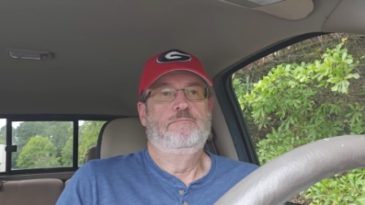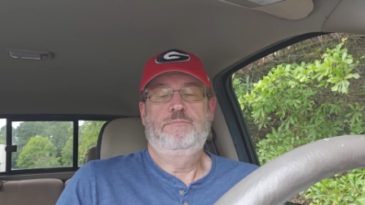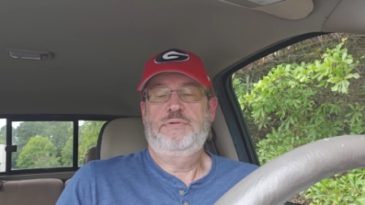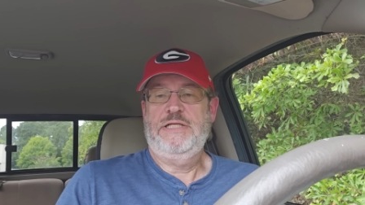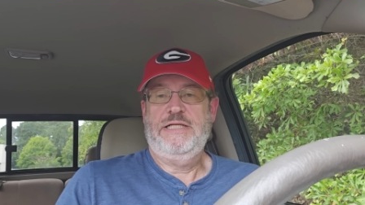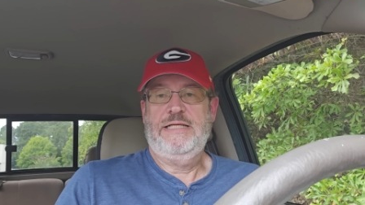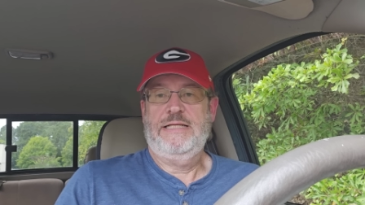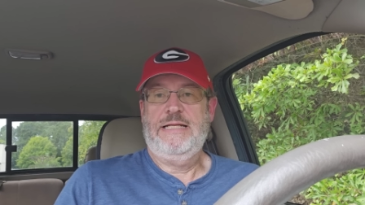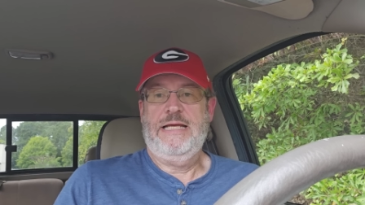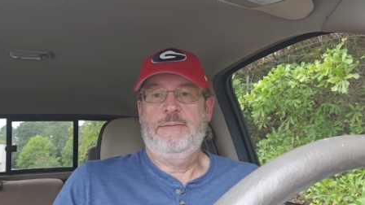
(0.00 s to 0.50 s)

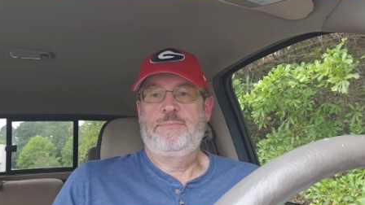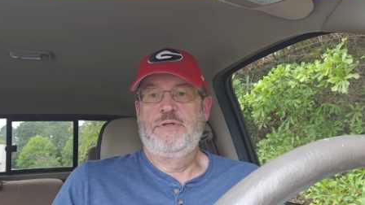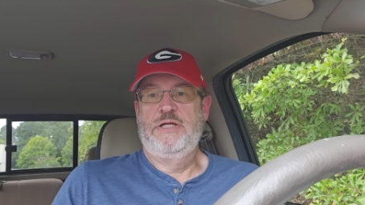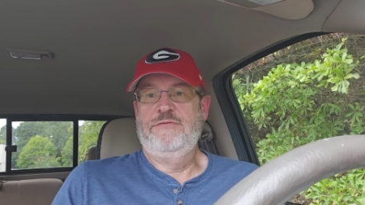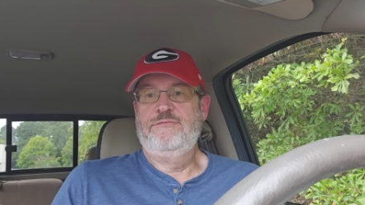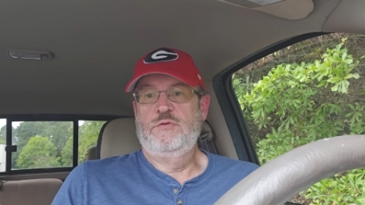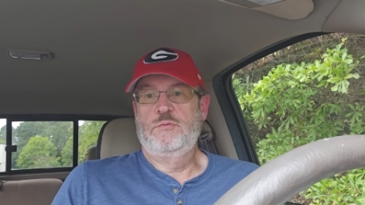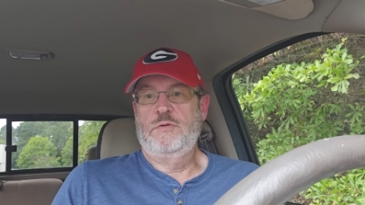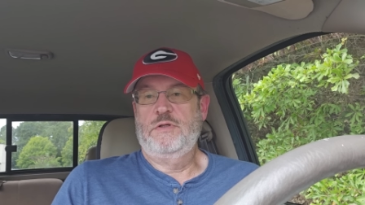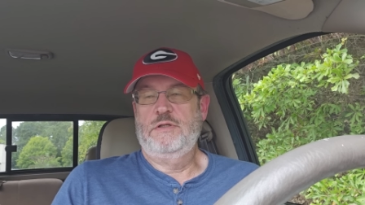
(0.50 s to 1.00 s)
It can happen
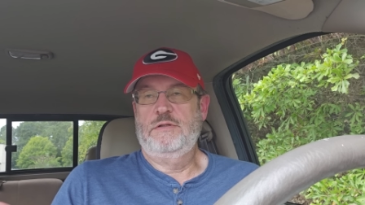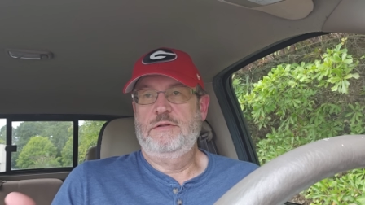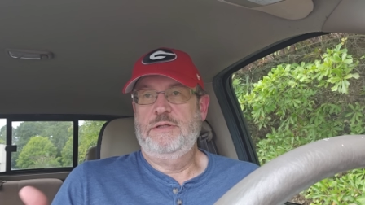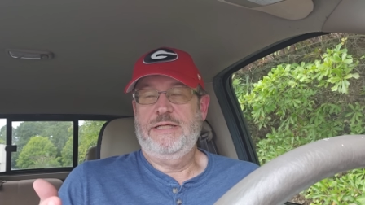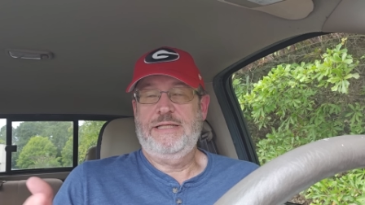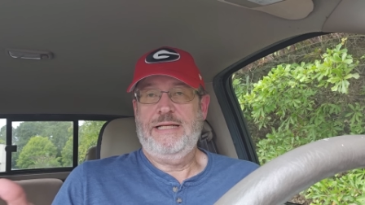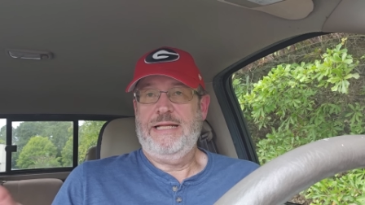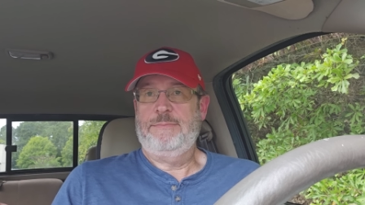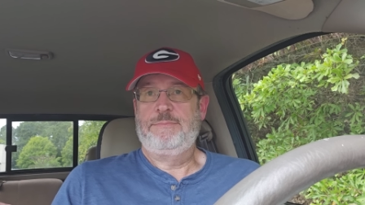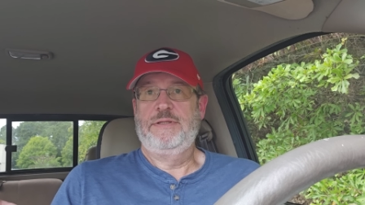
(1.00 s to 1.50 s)
everywhere.
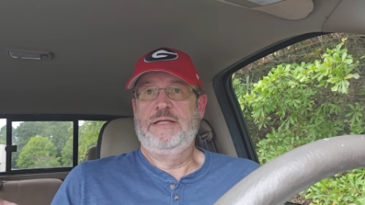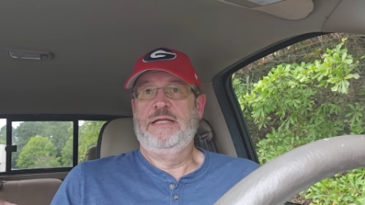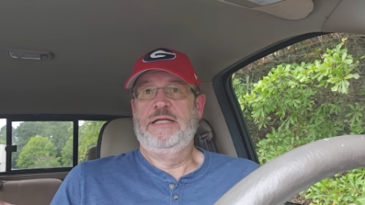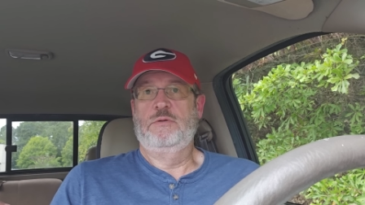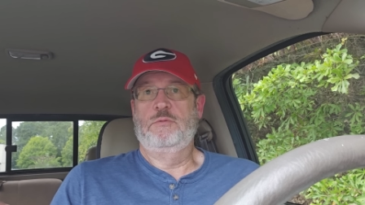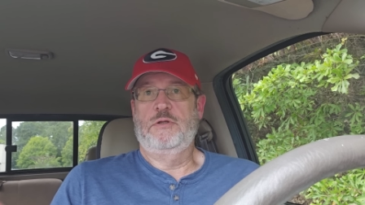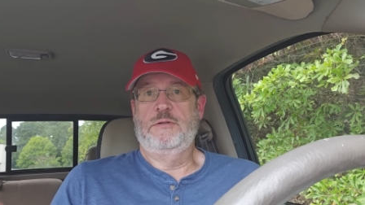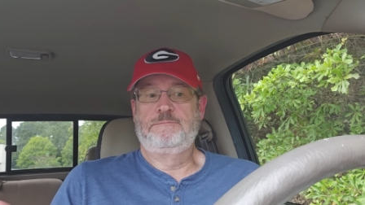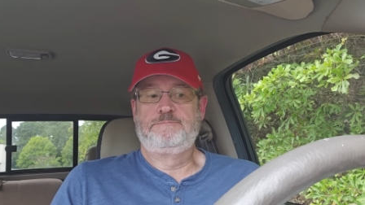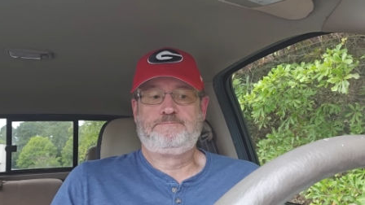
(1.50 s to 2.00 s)
It can happen
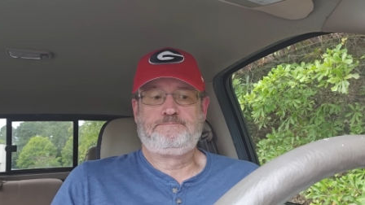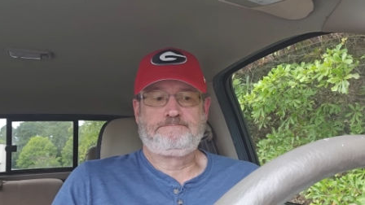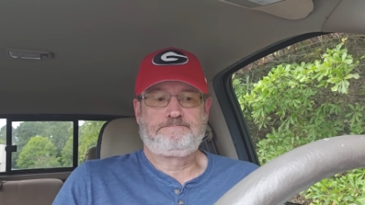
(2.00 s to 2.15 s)
anywhere.